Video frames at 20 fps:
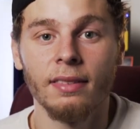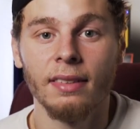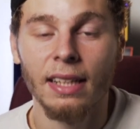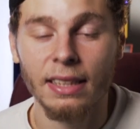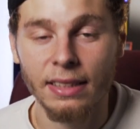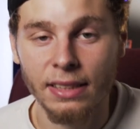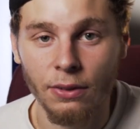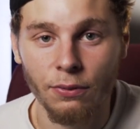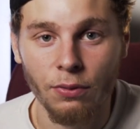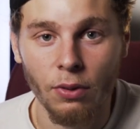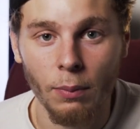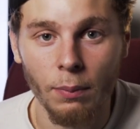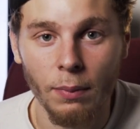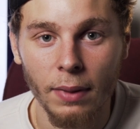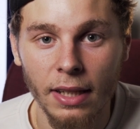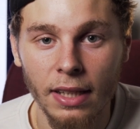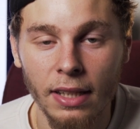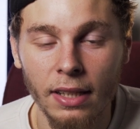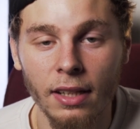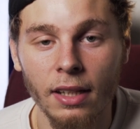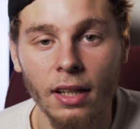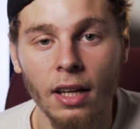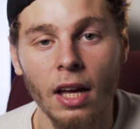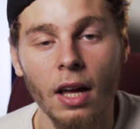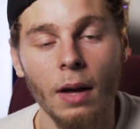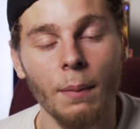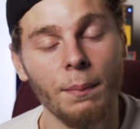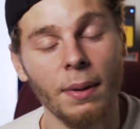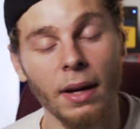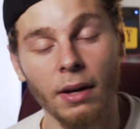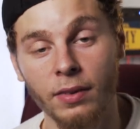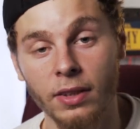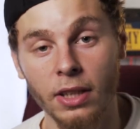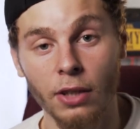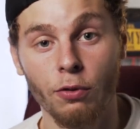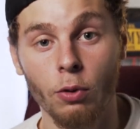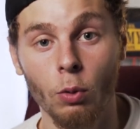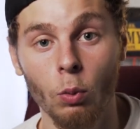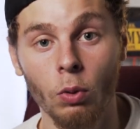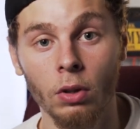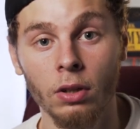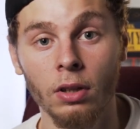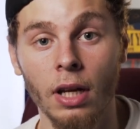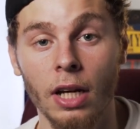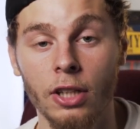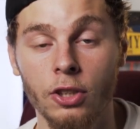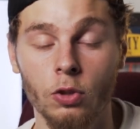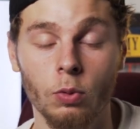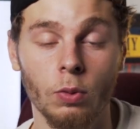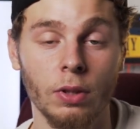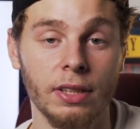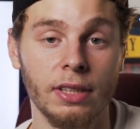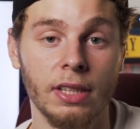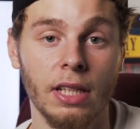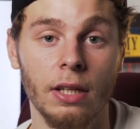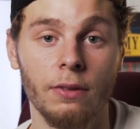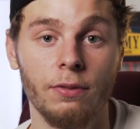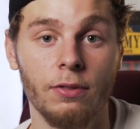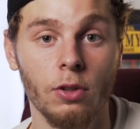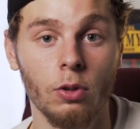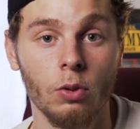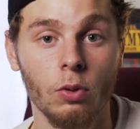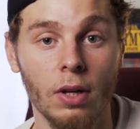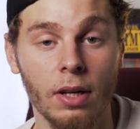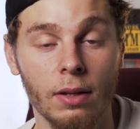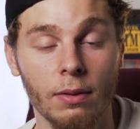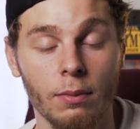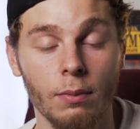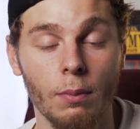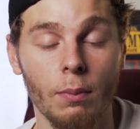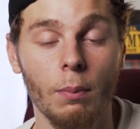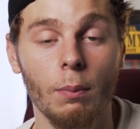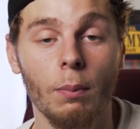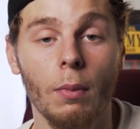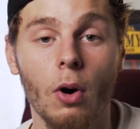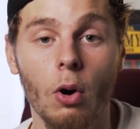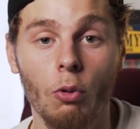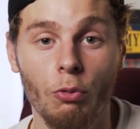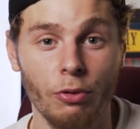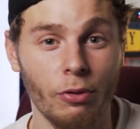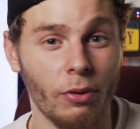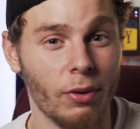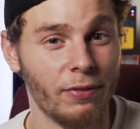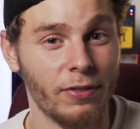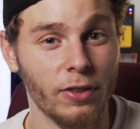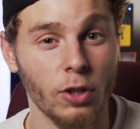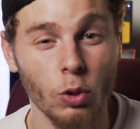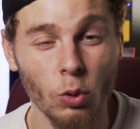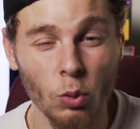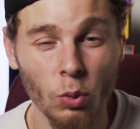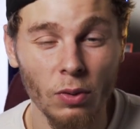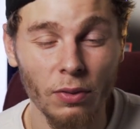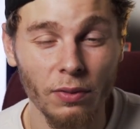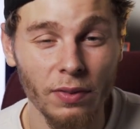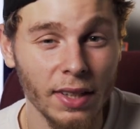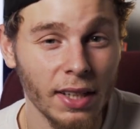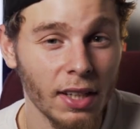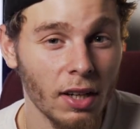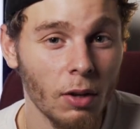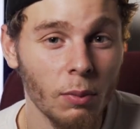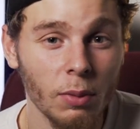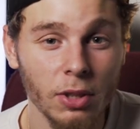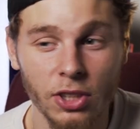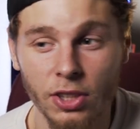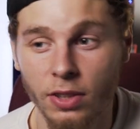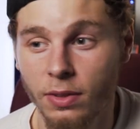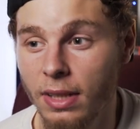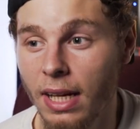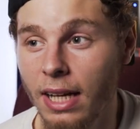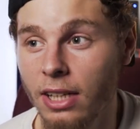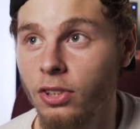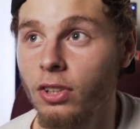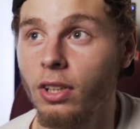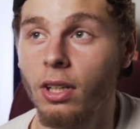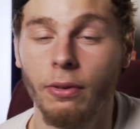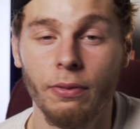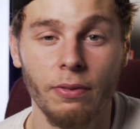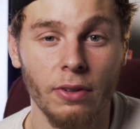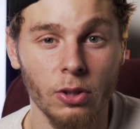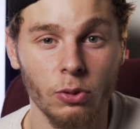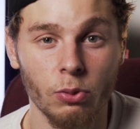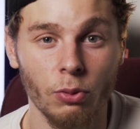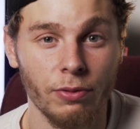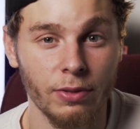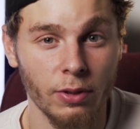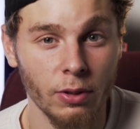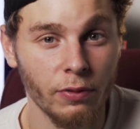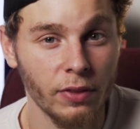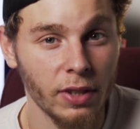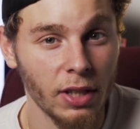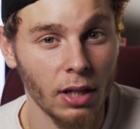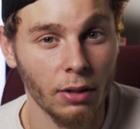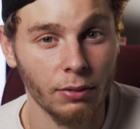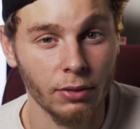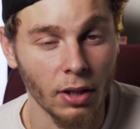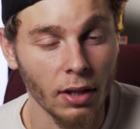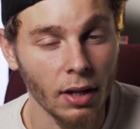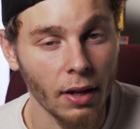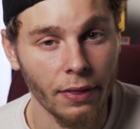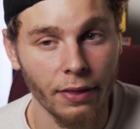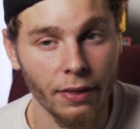That's it from me. Bit of a different one. I just wanted to give you more of a review video, which is actually the first review video I've done, I